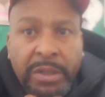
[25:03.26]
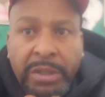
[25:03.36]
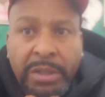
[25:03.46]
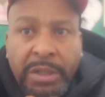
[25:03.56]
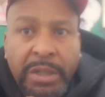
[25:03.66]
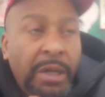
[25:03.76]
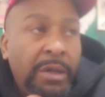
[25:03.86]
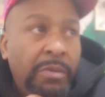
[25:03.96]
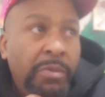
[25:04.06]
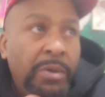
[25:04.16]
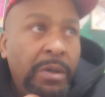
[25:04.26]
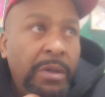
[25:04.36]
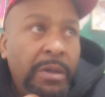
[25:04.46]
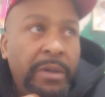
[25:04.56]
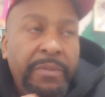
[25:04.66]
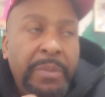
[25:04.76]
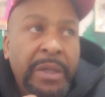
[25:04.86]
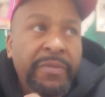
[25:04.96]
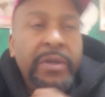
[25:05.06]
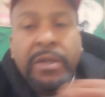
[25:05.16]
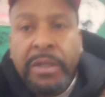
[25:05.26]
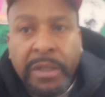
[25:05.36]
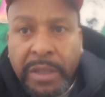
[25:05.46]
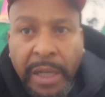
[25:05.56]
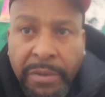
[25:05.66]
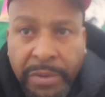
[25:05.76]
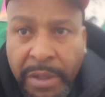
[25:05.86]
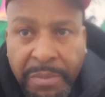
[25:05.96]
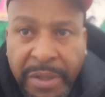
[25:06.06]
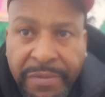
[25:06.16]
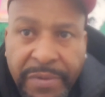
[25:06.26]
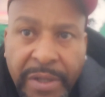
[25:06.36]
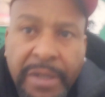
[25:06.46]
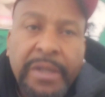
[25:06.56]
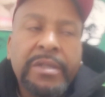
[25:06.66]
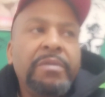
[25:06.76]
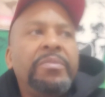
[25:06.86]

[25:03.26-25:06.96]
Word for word: in seeing Canelo uh, and Benavidez. I don't think Benavidez